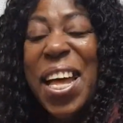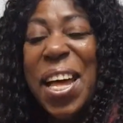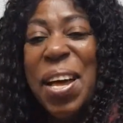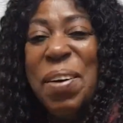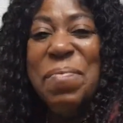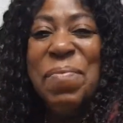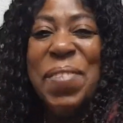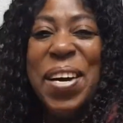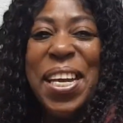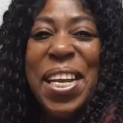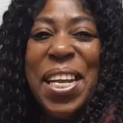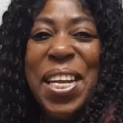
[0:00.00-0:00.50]

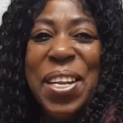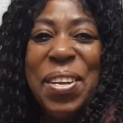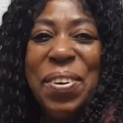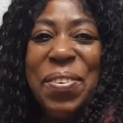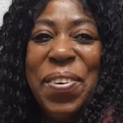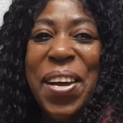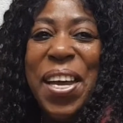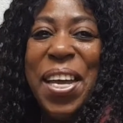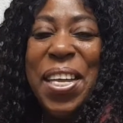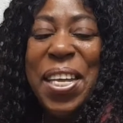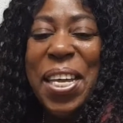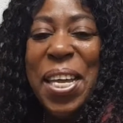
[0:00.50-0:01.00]
But
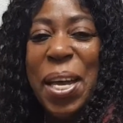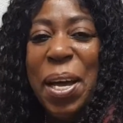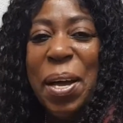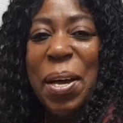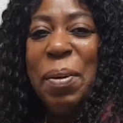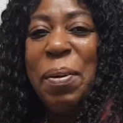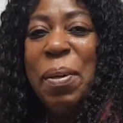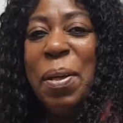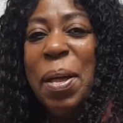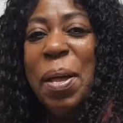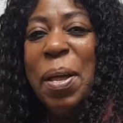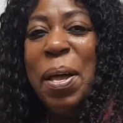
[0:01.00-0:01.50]
anyway, yeah,
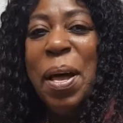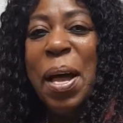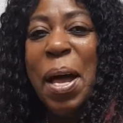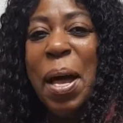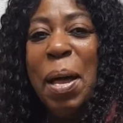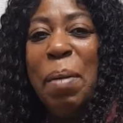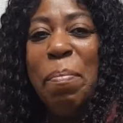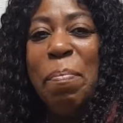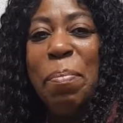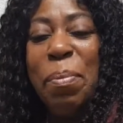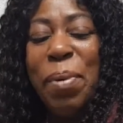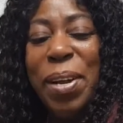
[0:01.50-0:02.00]

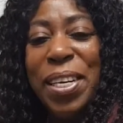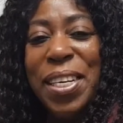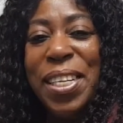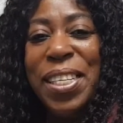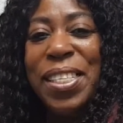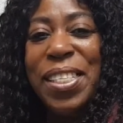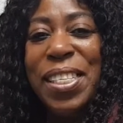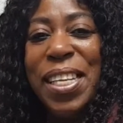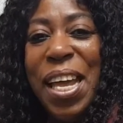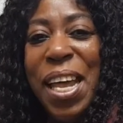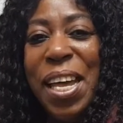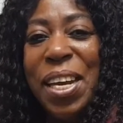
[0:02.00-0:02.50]
I'm Brenda
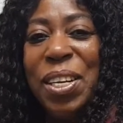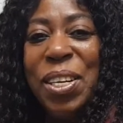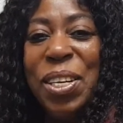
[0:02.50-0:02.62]
Taylor,